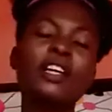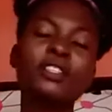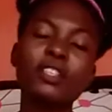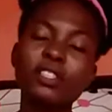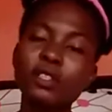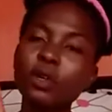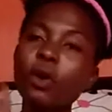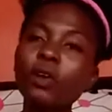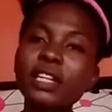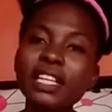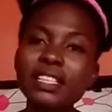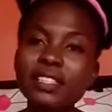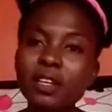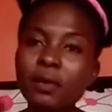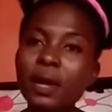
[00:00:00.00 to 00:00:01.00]
Just go on
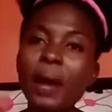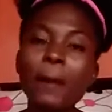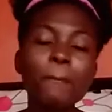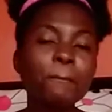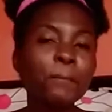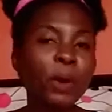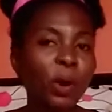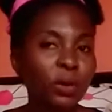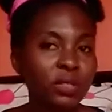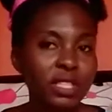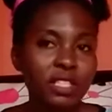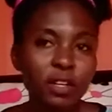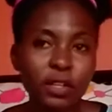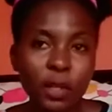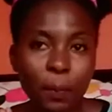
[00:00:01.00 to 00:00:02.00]
Instagram, post it
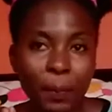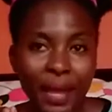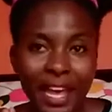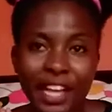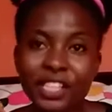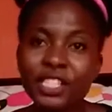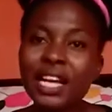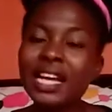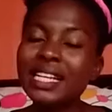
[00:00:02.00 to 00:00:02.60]
on your page,